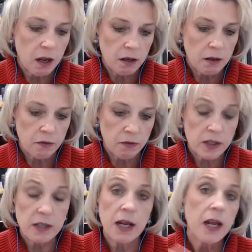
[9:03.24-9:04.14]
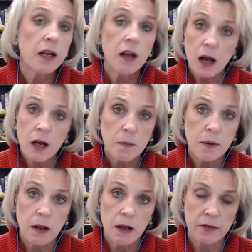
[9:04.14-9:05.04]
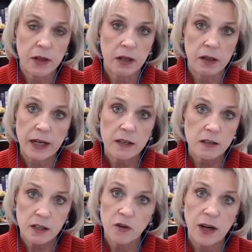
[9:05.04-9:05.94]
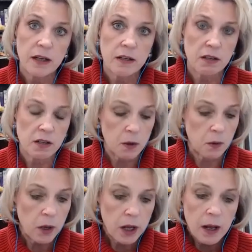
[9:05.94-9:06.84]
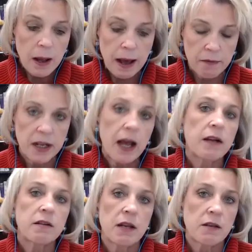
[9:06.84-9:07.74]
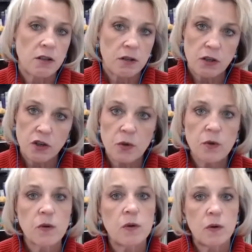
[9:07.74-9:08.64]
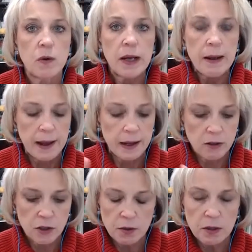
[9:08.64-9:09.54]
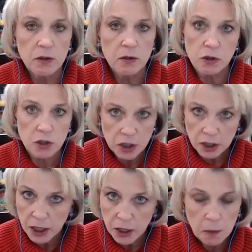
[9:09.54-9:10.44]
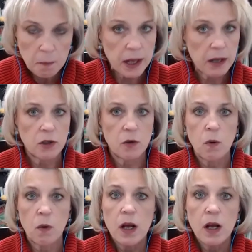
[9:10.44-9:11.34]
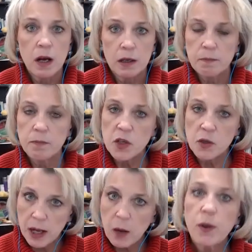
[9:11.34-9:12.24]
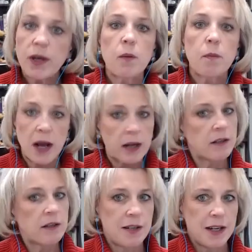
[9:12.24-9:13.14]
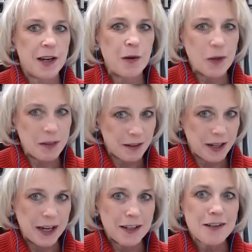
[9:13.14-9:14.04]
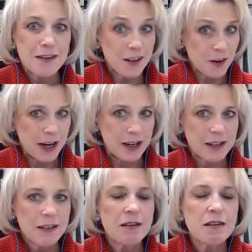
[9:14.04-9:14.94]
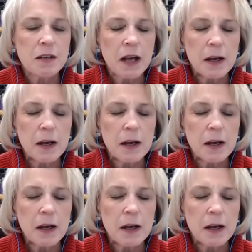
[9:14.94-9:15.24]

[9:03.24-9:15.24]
of staying up on the latest and greatest. So having access to the journal and to the nutrition care manual, so that we are practicing with the latest and greatest.